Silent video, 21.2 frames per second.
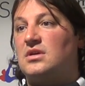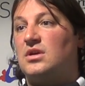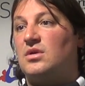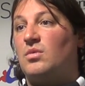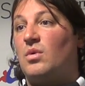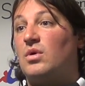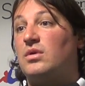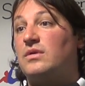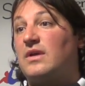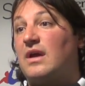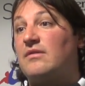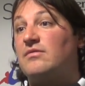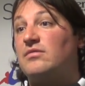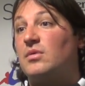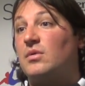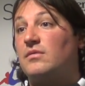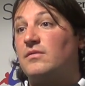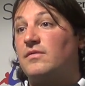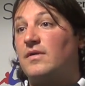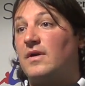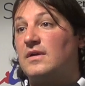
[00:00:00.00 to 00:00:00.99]
You want
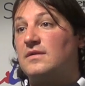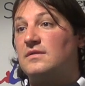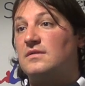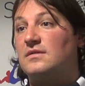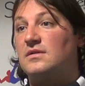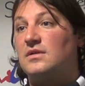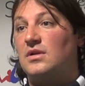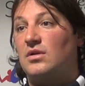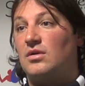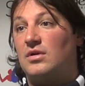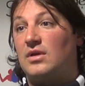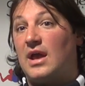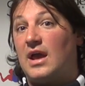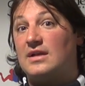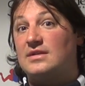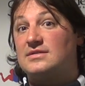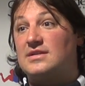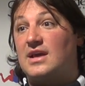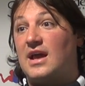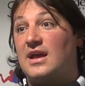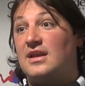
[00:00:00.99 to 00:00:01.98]
everyone fit. You know, yeah,
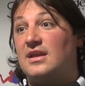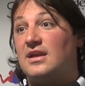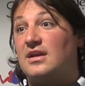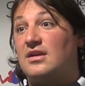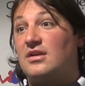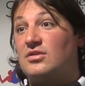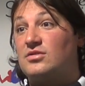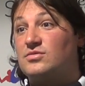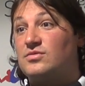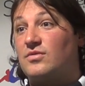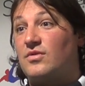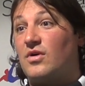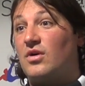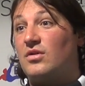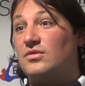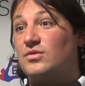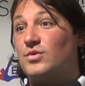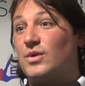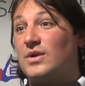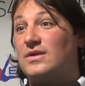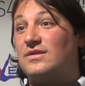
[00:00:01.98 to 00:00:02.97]
it's a headache because we've
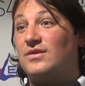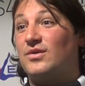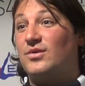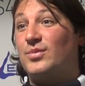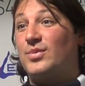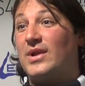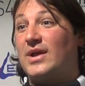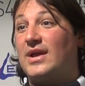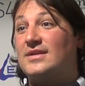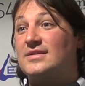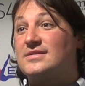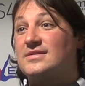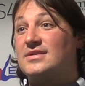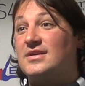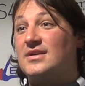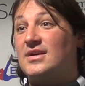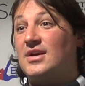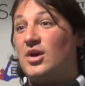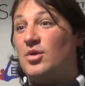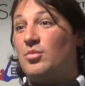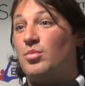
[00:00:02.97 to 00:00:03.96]
got 22 players,
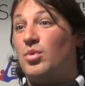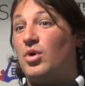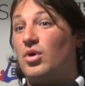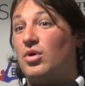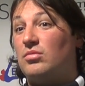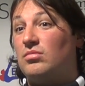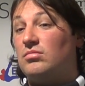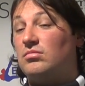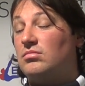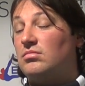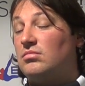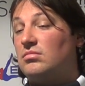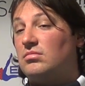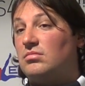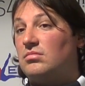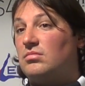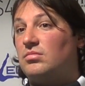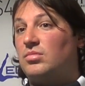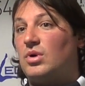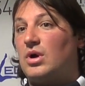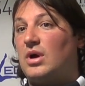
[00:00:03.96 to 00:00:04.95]
but
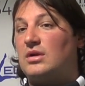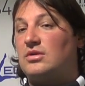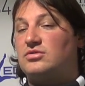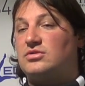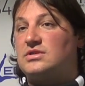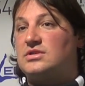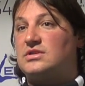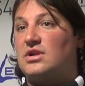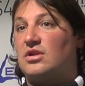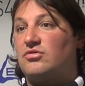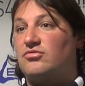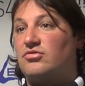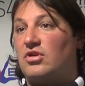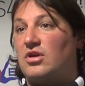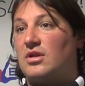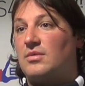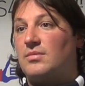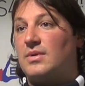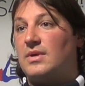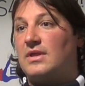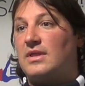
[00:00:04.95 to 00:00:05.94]
I'd still
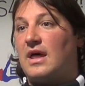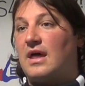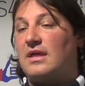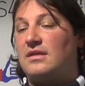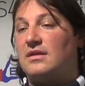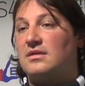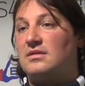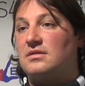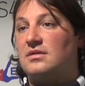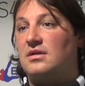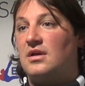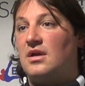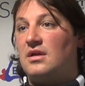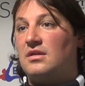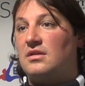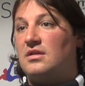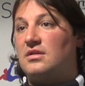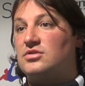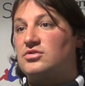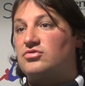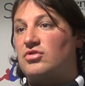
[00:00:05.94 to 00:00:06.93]
rather be that than
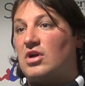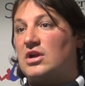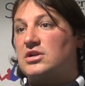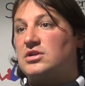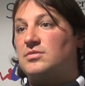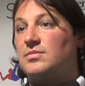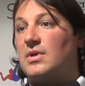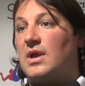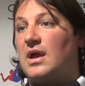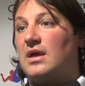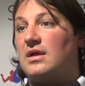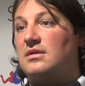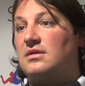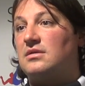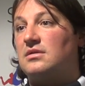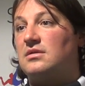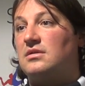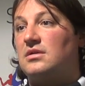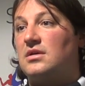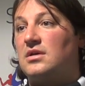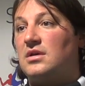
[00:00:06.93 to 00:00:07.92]
scratching my head
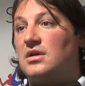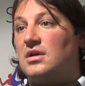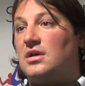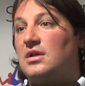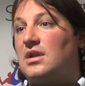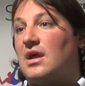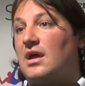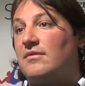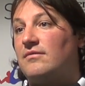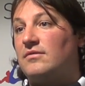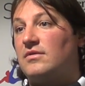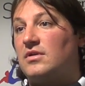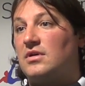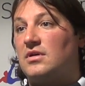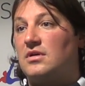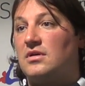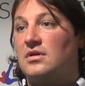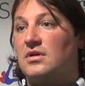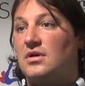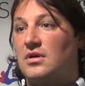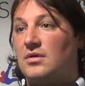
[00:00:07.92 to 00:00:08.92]
and having
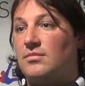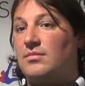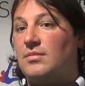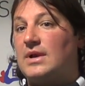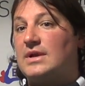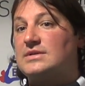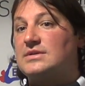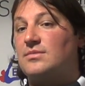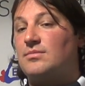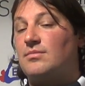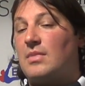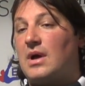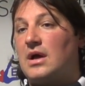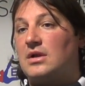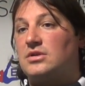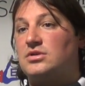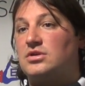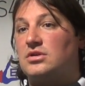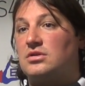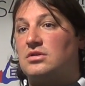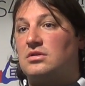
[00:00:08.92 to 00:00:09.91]
to mix and
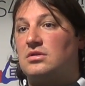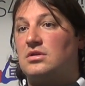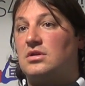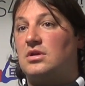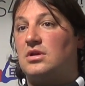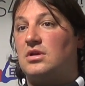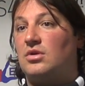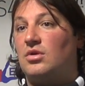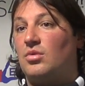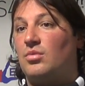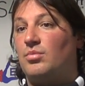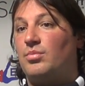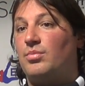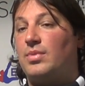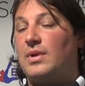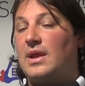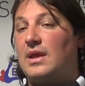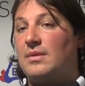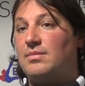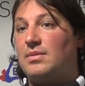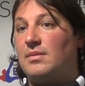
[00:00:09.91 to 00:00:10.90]
match and, you know,
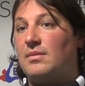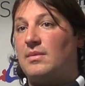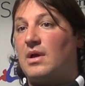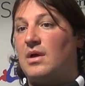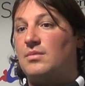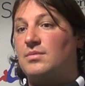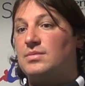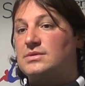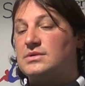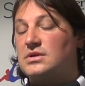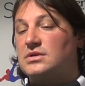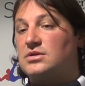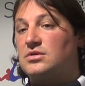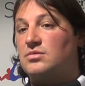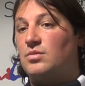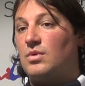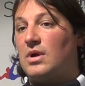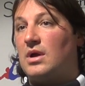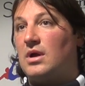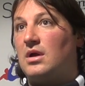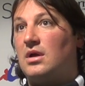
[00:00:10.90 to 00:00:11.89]
play people out of
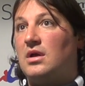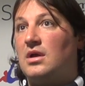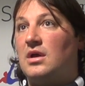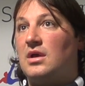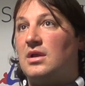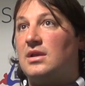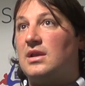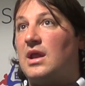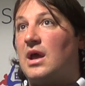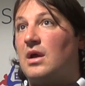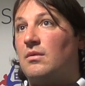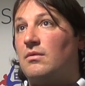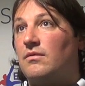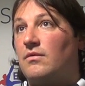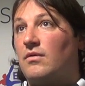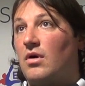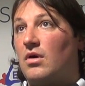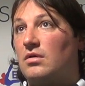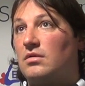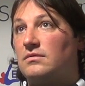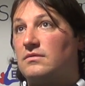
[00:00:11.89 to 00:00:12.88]
position, where now we've
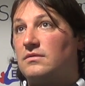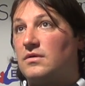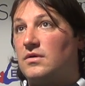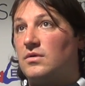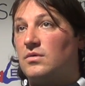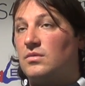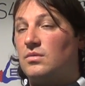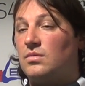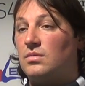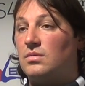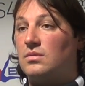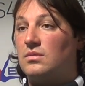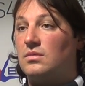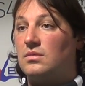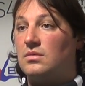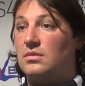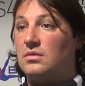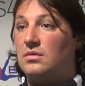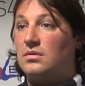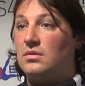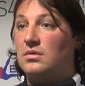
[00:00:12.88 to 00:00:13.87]
got 2
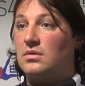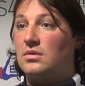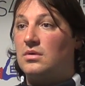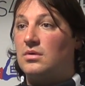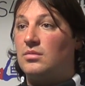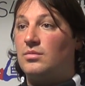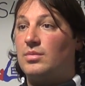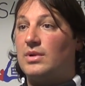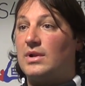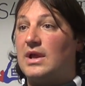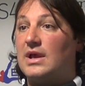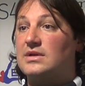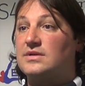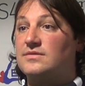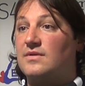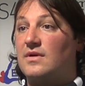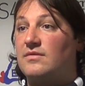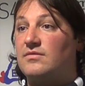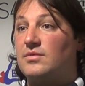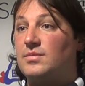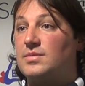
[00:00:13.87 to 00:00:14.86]
players
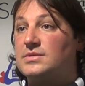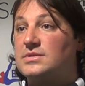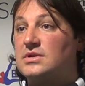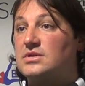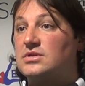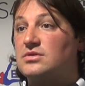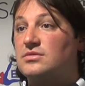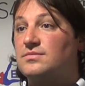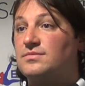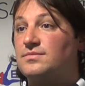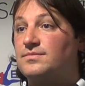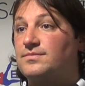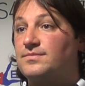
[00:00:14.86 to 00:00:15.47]
for every position.